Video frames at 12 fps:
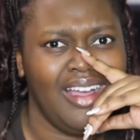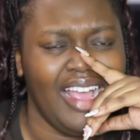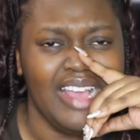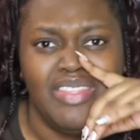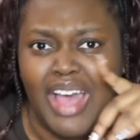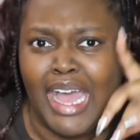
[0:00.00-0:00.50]

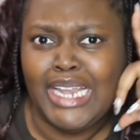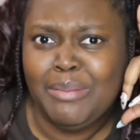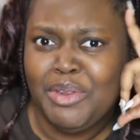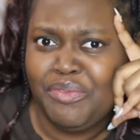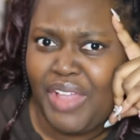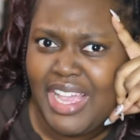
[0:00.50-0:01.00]
In the
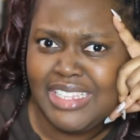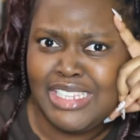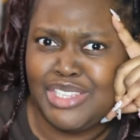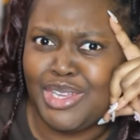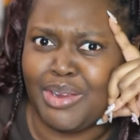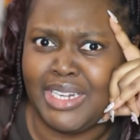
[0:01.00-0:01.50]
honeymoon phase,
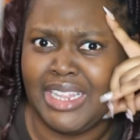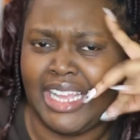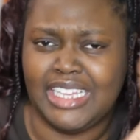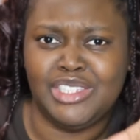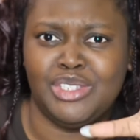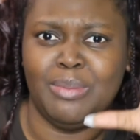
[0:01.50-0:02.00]
he's already like,
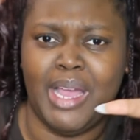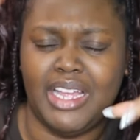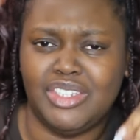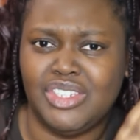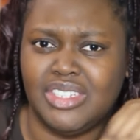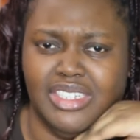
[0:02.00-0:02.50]
it's too
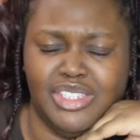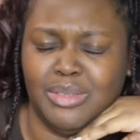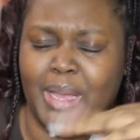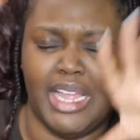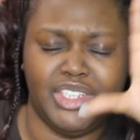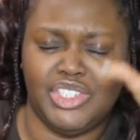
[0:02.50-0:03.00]
much. It's too
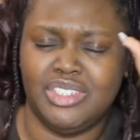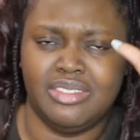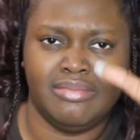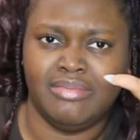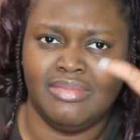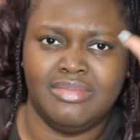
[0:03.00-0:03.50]
much.
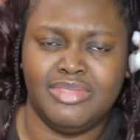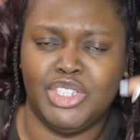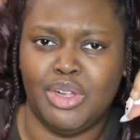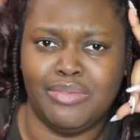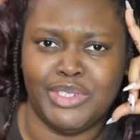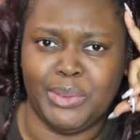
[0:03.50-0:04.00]
You're
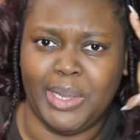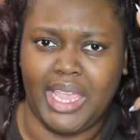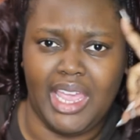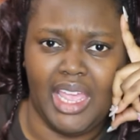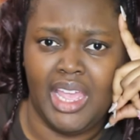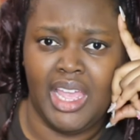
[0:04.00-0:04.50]
overdoing
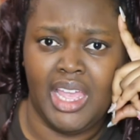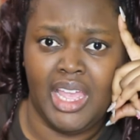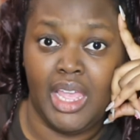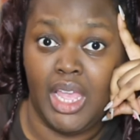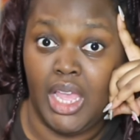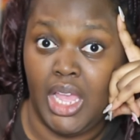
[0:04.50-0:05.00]
it.
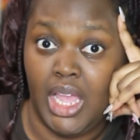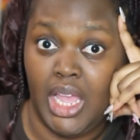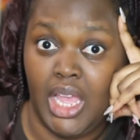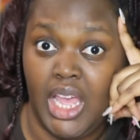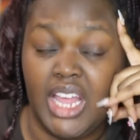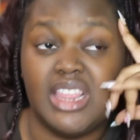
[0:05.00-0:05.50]

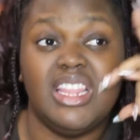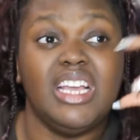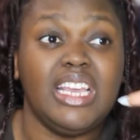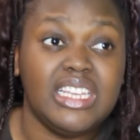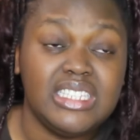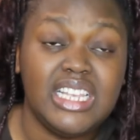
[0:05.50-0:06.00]
The
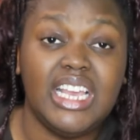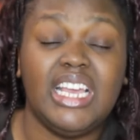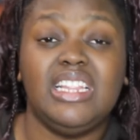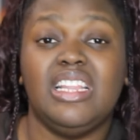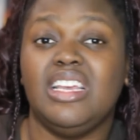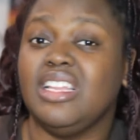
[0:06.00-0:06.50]
kissing
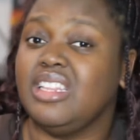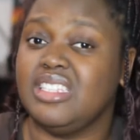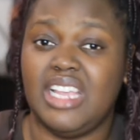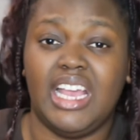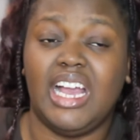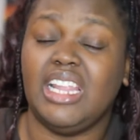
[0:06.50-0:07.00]
and the, the
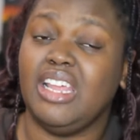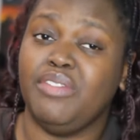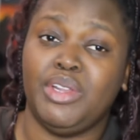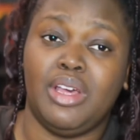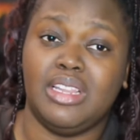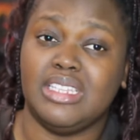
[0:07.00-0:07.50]
saying I love you
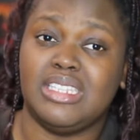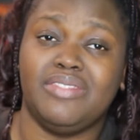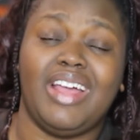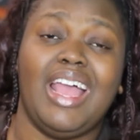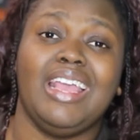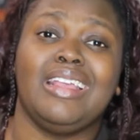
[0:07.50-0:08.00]
and all that stuff,
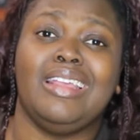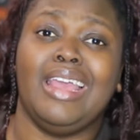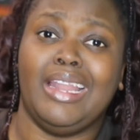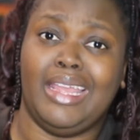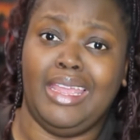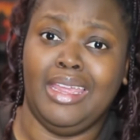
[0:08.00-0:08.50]
I get
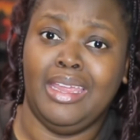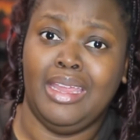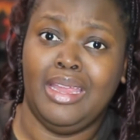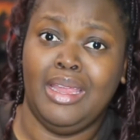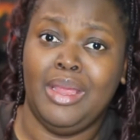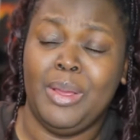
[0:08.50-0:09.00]
it.
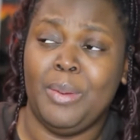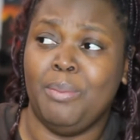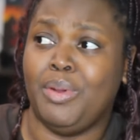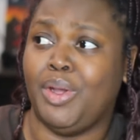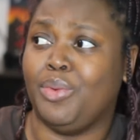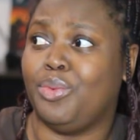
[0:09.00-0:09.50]

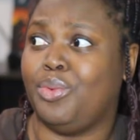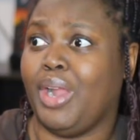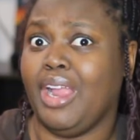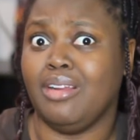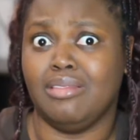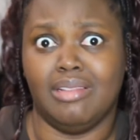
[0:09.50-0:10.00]
But
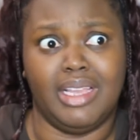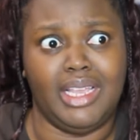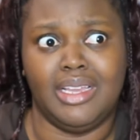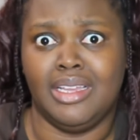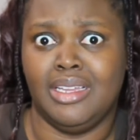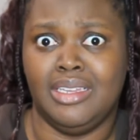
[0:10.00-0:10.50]

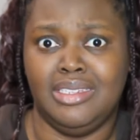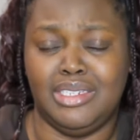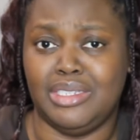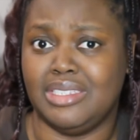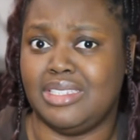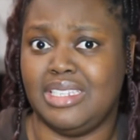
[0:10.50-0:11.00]
rarely do
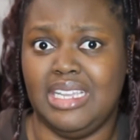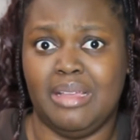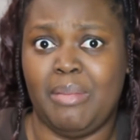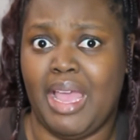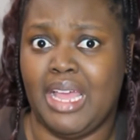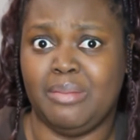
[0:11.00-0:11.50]
you see a
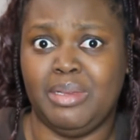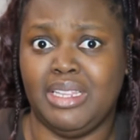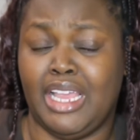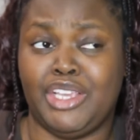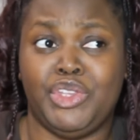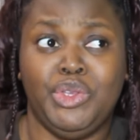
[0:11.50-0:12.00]
man be
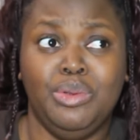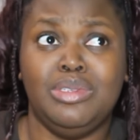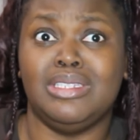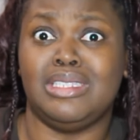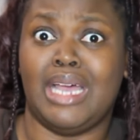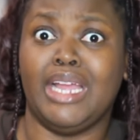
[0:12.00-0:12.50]
like, you
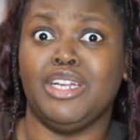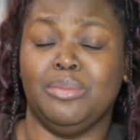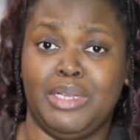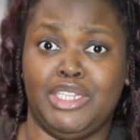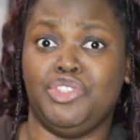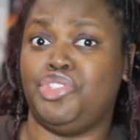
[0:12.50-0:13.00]
desire
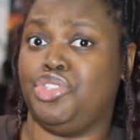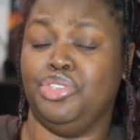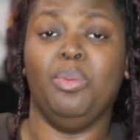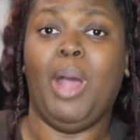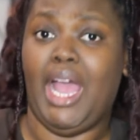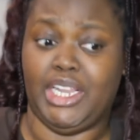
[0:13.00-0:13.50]
me too
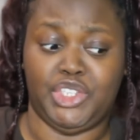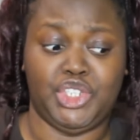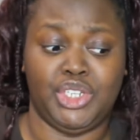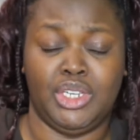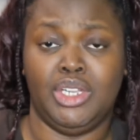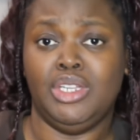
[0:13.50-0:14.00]

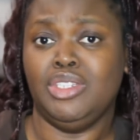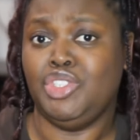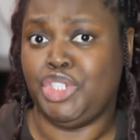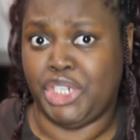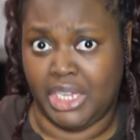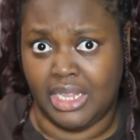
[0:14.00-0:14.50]
much.
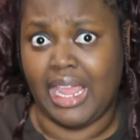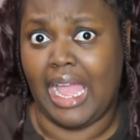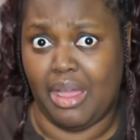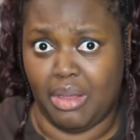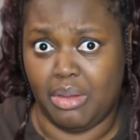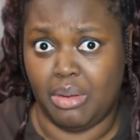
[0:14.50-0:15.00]
Chill
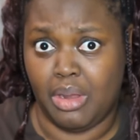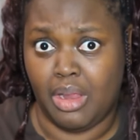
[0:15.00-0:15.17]
out.